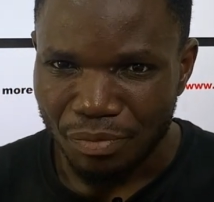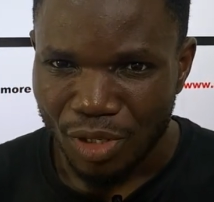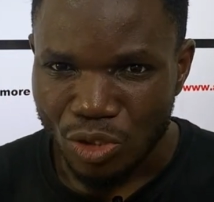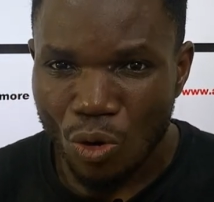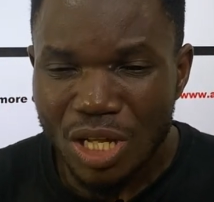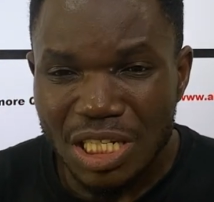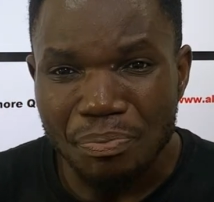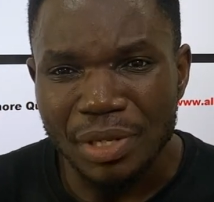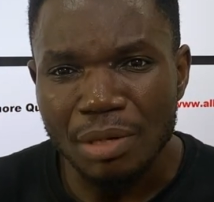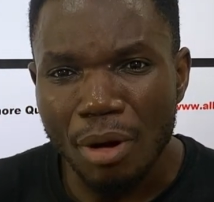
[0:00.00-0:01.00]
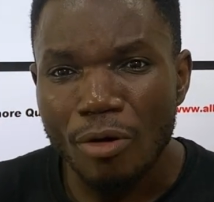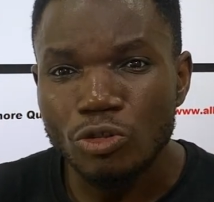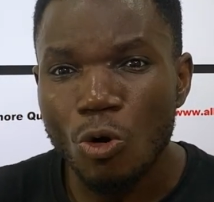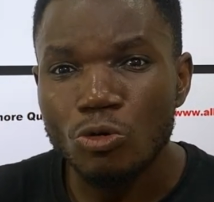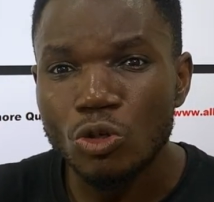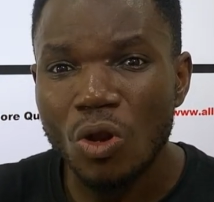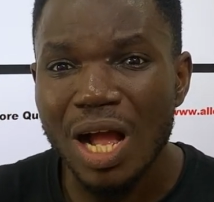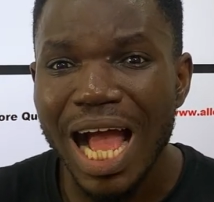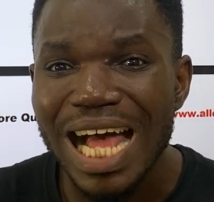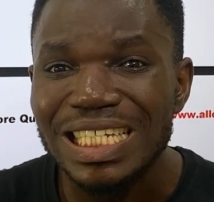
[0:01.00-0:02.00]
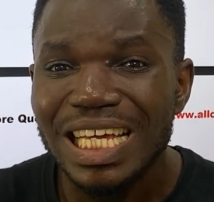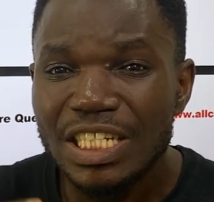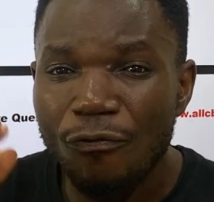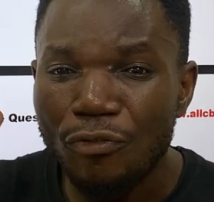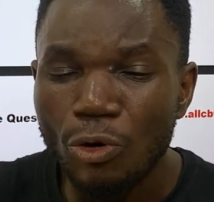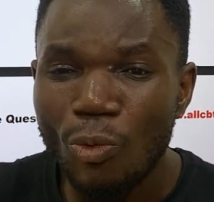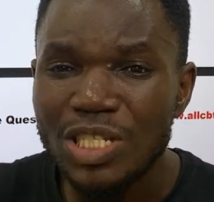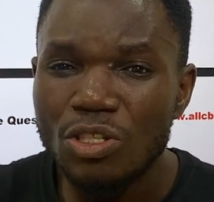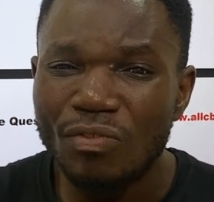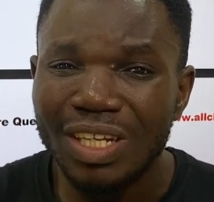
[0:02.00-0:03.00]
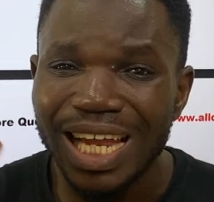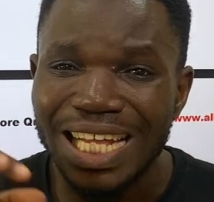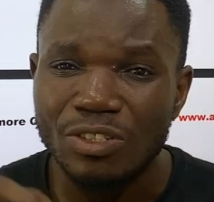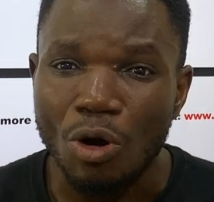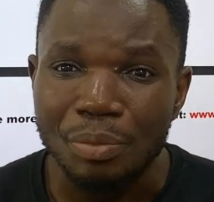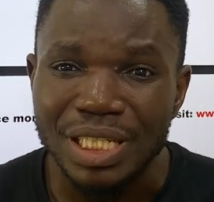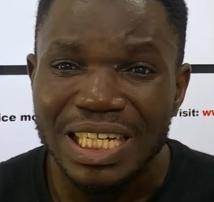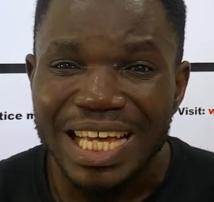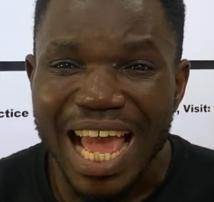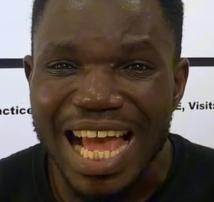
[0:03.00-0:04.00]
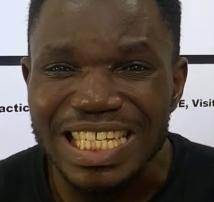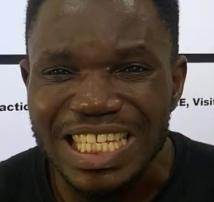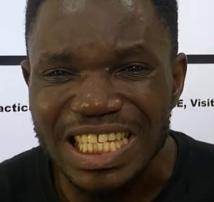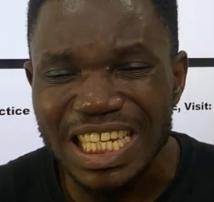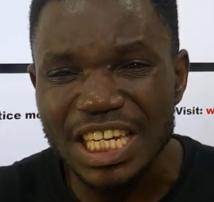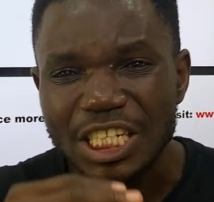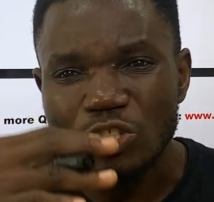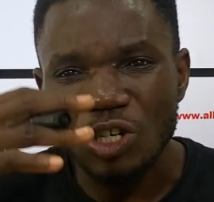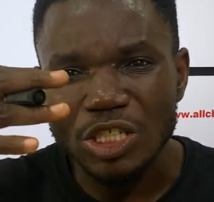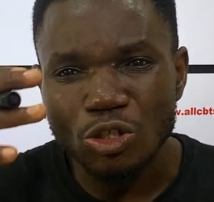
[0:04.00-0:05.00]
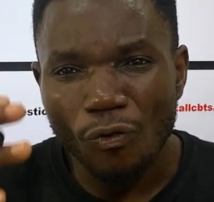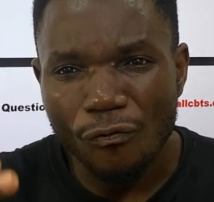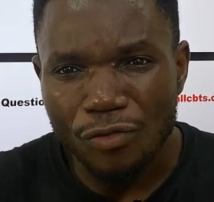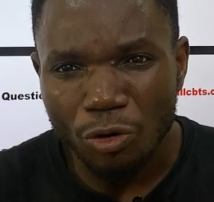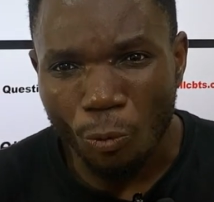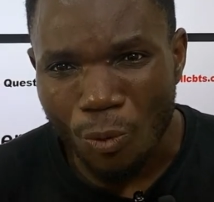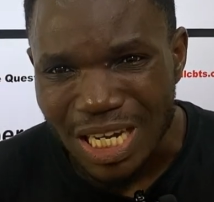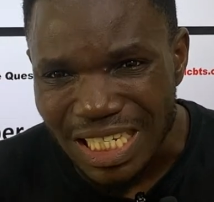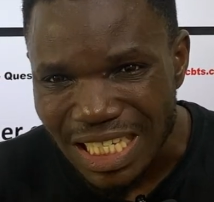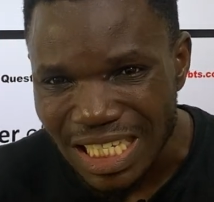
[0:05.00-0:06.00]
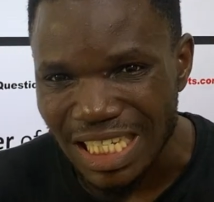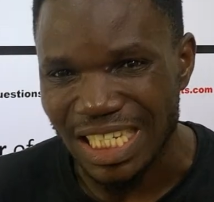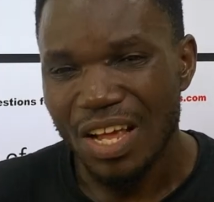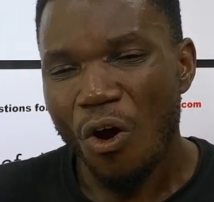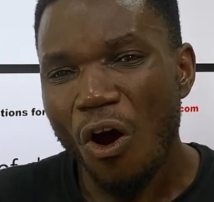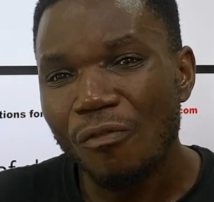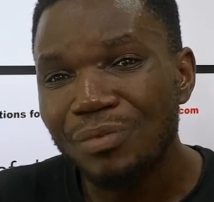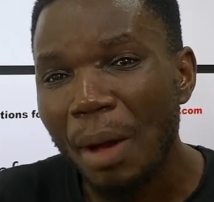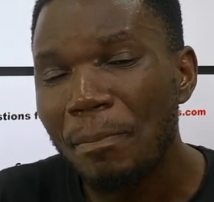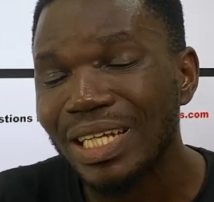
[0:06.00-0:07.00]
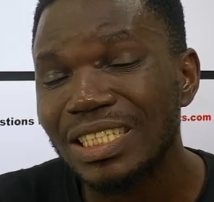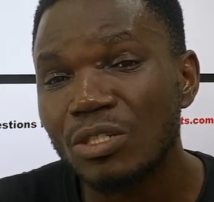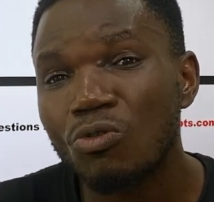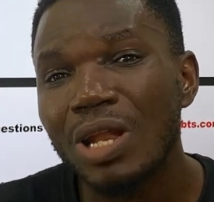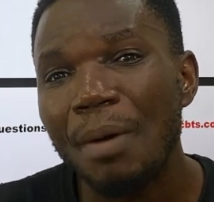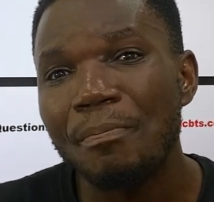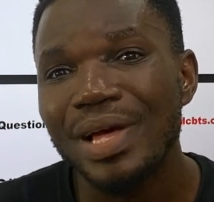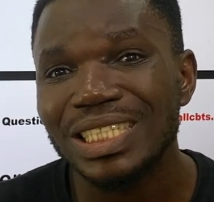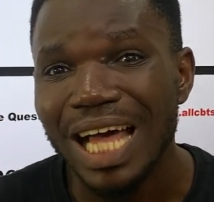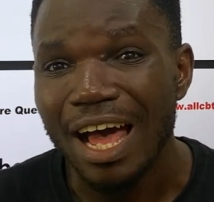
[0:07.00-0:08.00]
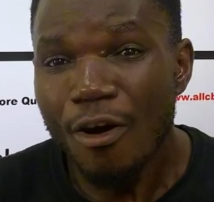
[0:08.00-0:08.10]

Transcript: So the minimum, so long as the frequency of the light coming exceed the threshold frequency of that particular metal